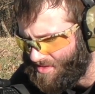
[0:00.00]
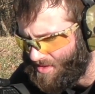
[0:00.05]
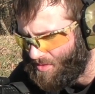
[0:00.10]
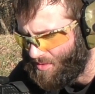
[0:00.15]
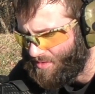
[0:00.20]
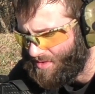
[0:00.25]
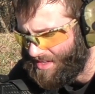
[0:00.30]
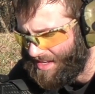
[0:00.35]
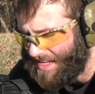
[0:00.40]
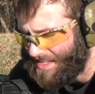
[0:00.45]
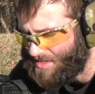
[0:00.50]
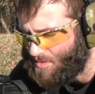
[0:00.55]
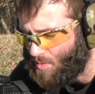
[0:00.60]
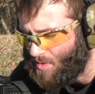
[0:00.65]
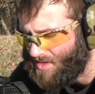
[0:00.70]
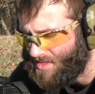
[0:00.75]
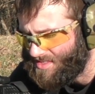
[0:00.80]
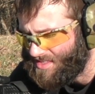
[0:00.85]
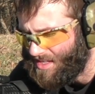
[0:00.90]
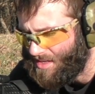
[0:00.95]
So next
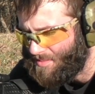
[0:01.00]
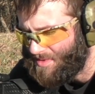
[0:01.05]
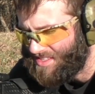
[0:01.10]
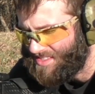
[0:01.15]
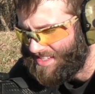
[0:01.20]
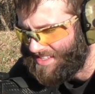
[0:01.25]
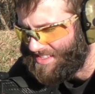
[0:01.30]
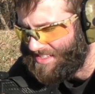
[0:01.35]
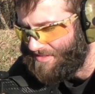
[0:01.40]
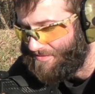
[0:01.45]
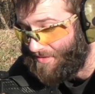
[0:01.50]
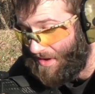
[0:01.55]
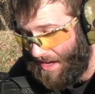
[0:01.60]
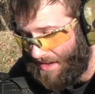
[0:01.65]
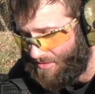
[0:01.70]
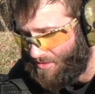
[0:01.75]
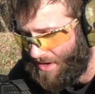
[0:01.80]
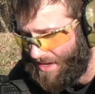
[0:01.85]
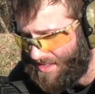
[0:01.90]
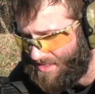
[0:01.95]
one is gonna be
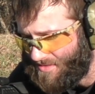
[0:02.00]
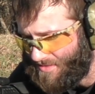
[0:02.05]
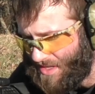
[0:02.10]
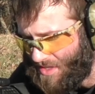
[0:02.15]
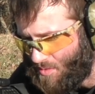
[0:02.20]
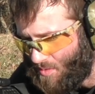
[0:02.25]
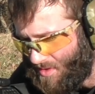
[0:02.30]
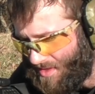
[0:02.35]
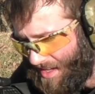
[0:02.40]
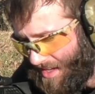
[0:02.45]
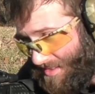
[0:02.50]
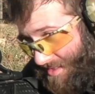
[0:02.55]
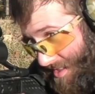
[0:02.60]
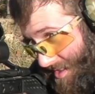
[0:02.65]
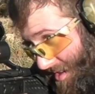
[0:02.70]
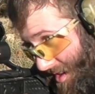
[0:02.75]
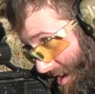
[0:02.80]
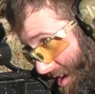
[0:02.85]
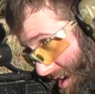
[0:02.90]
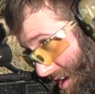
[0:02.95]
65 grains of
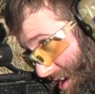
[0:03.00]
H1000